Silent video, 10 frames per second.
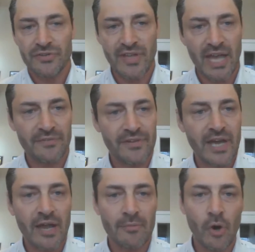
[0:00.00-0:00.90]
Dan, if you
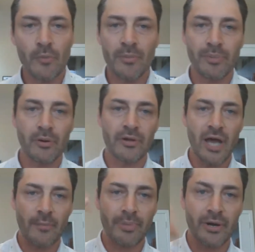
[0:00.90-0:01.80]
got a moment, pull it
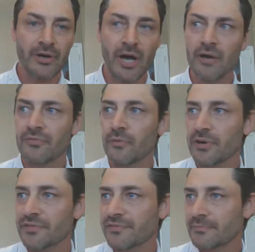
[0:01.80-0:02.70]
out, put it on for
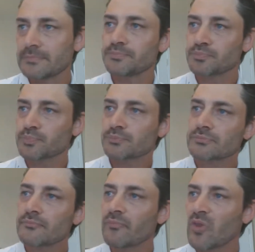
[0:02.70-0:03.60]
us.
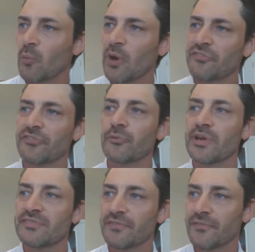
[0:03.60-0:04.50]
What is the
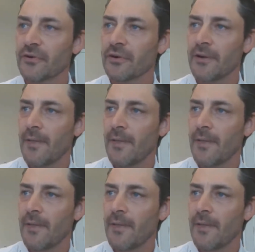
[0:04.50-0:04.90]
reason for